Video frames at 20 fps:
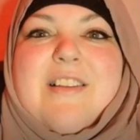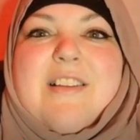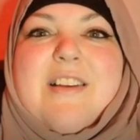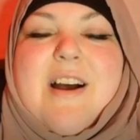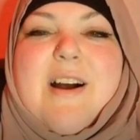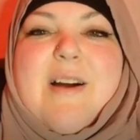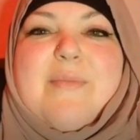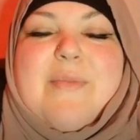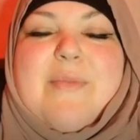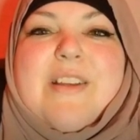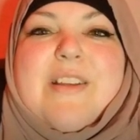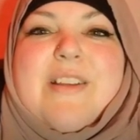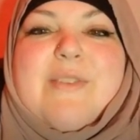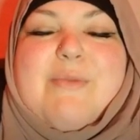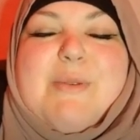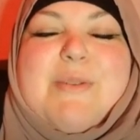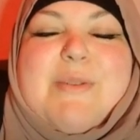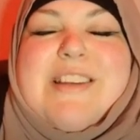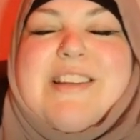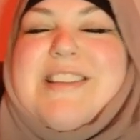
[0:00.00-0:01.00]
Um, what was
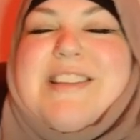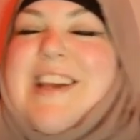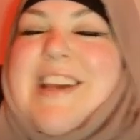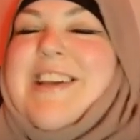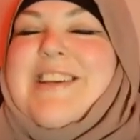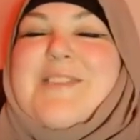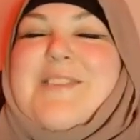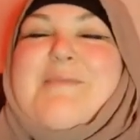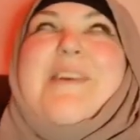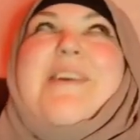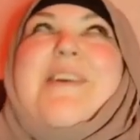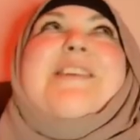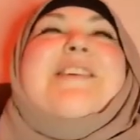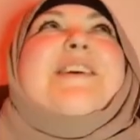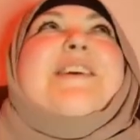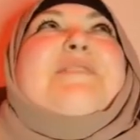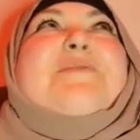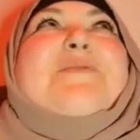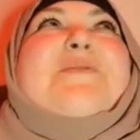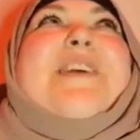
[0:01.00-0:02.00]
I going to say? Oh my God, I'm
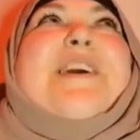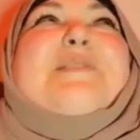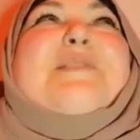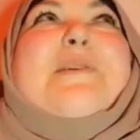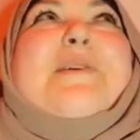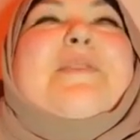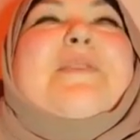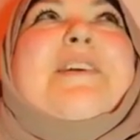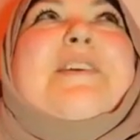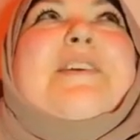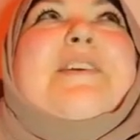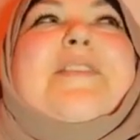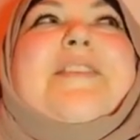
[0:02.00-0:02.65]
so scatterbrained right now.